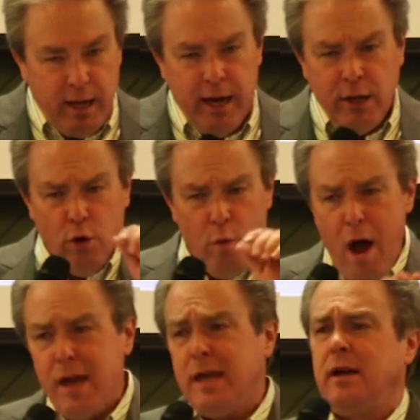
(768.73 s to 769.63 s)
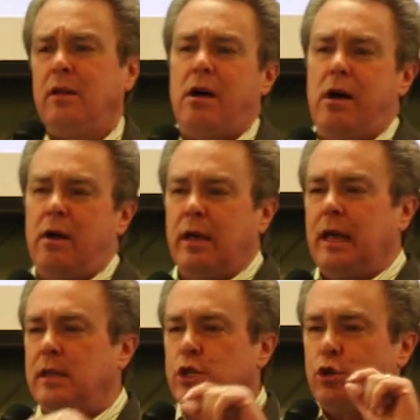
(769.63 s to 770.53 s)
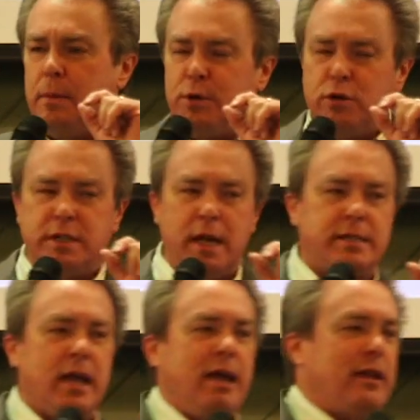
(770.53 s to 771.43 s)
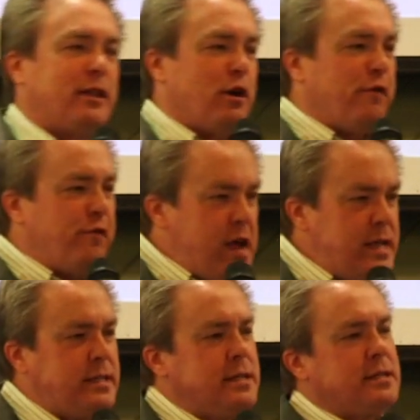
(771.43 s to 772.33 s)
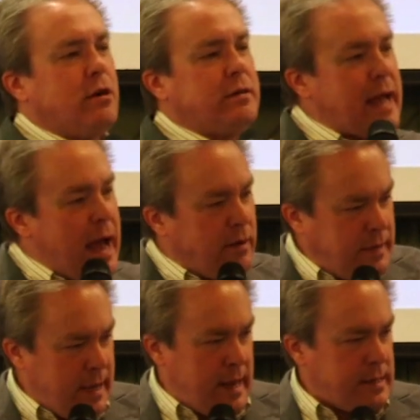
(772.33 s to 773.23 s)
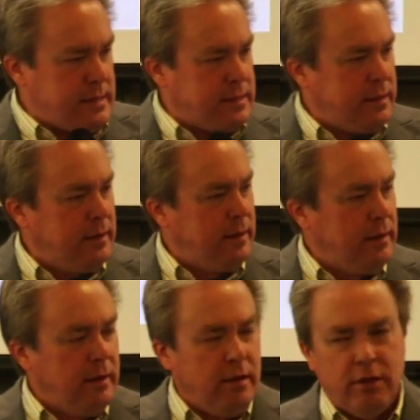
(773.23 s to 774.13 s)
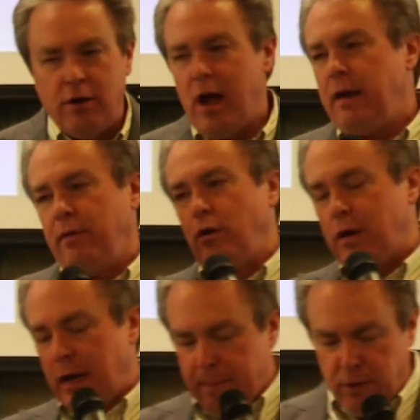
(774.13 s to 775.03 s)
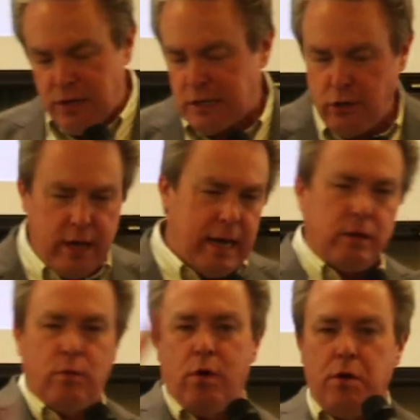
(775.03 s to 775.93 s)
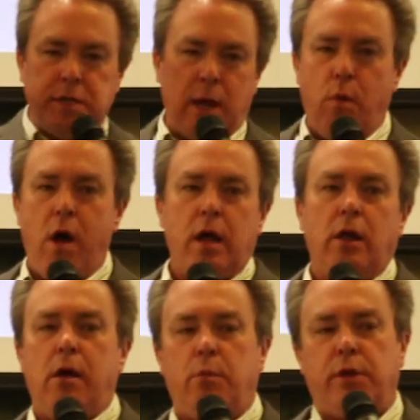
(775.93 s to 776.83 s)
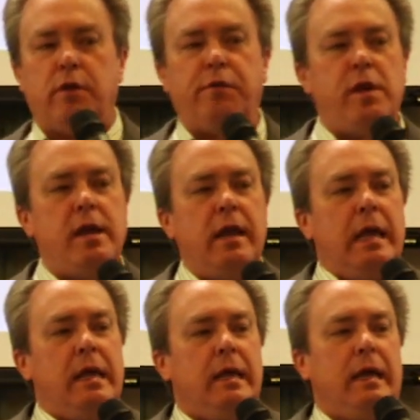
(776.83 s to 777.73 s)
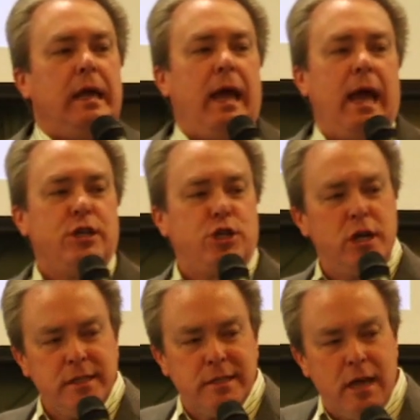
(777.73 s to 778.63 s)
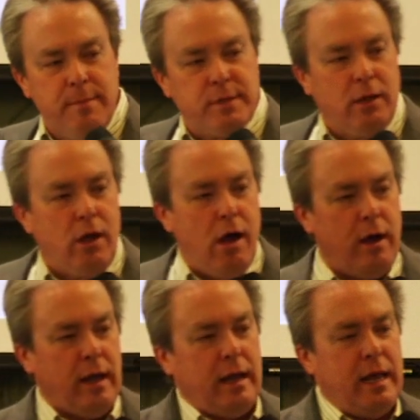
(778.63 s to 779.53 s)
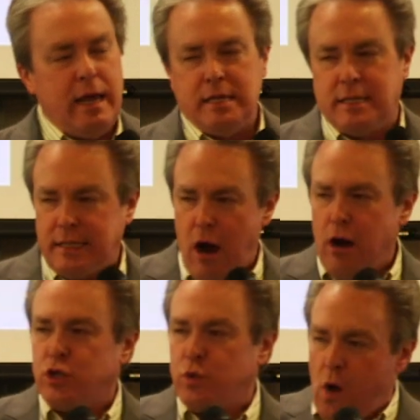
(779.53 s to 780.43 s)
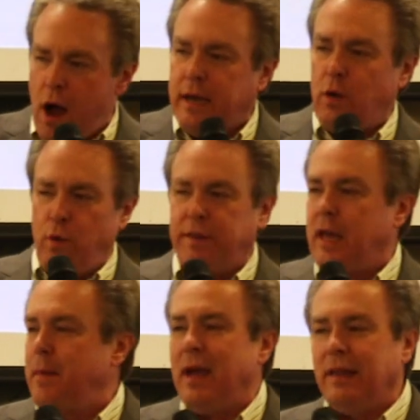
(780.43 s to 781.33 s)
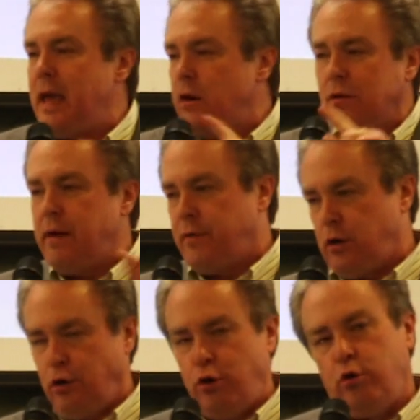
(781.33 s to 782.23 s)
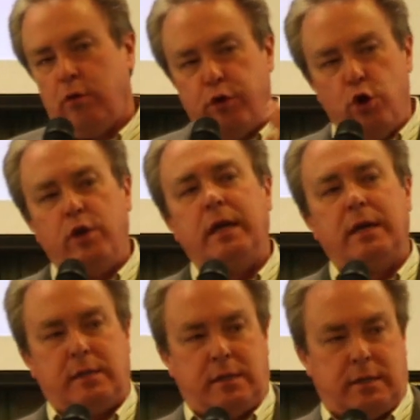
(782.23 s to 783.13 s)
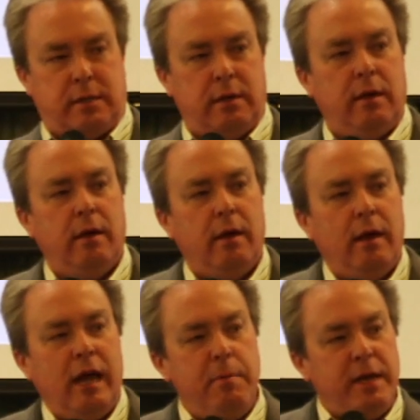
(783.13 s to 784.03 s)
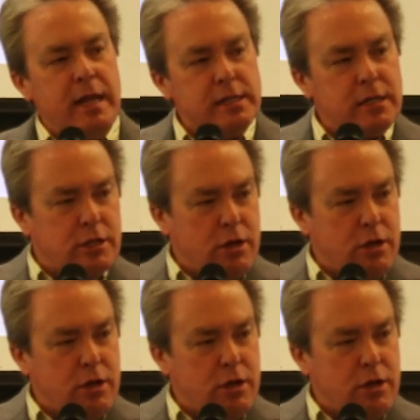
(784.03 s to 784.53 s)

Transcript: And they're walking along, and the scripture says that their faces are downcast. They're not even looking up. They're just looking at the road as they walk along with their feet and Jesus comes along and he starts walking with them, and they don't have a clue of who he is. And he begins to